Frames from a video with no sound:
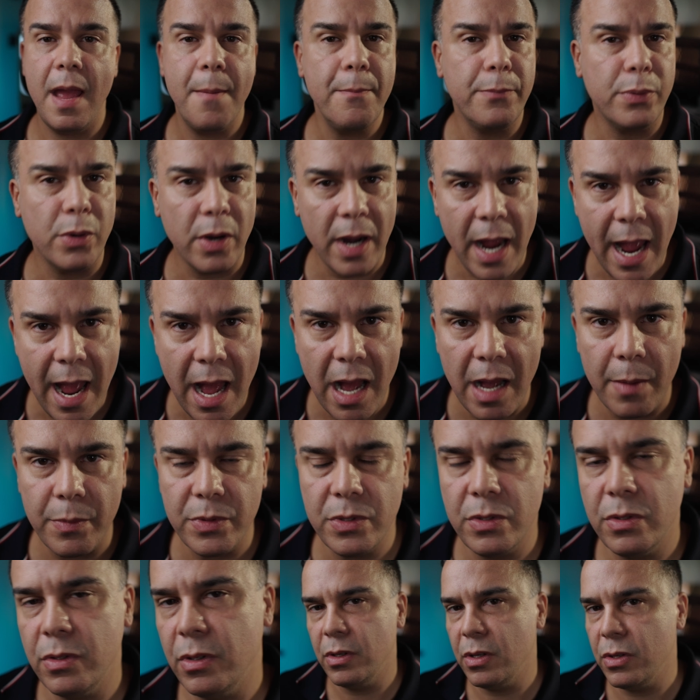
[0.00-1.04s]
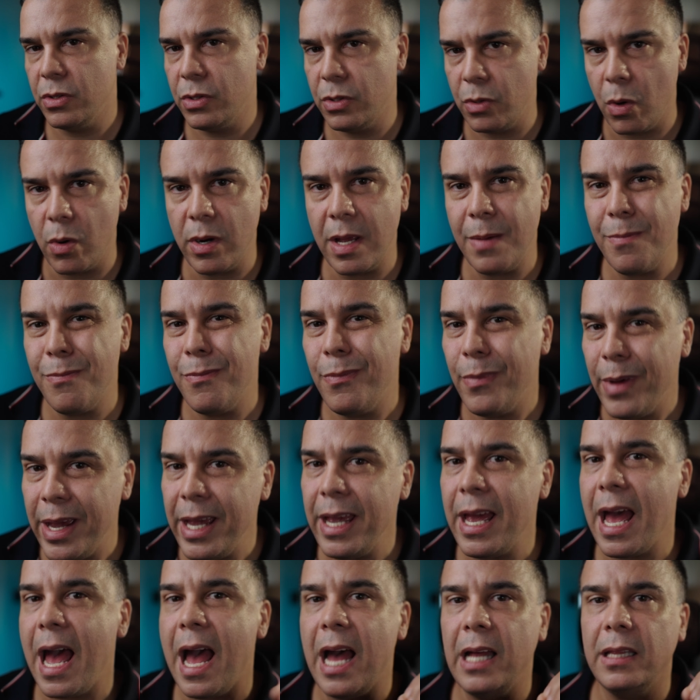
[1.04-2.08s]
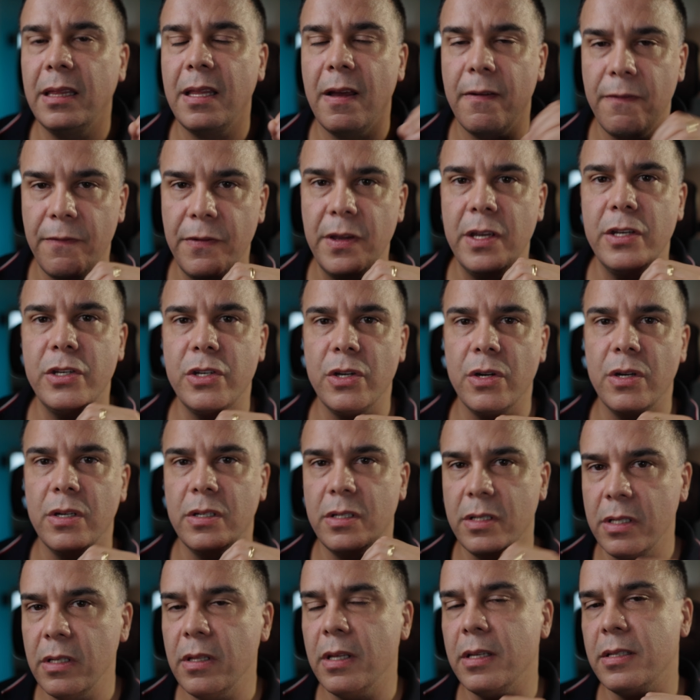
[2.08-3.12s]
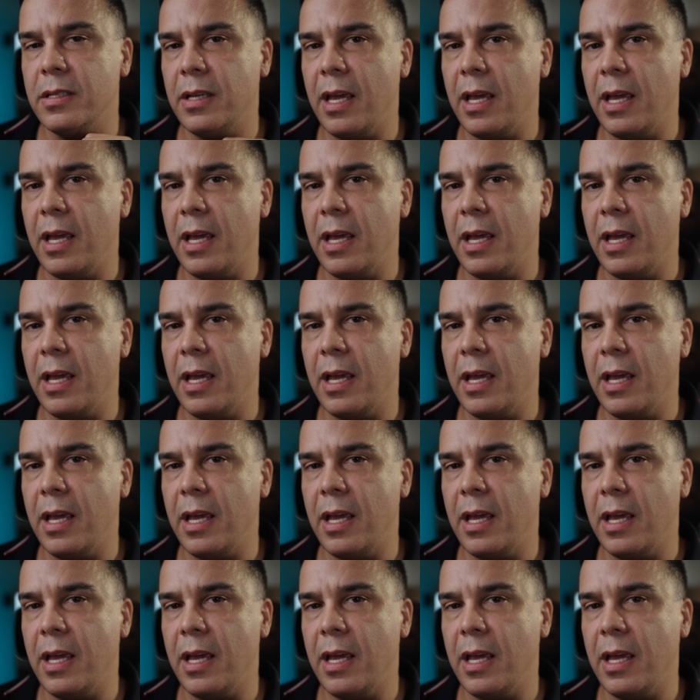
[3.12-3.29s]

And perhaps Sony may add that feature to this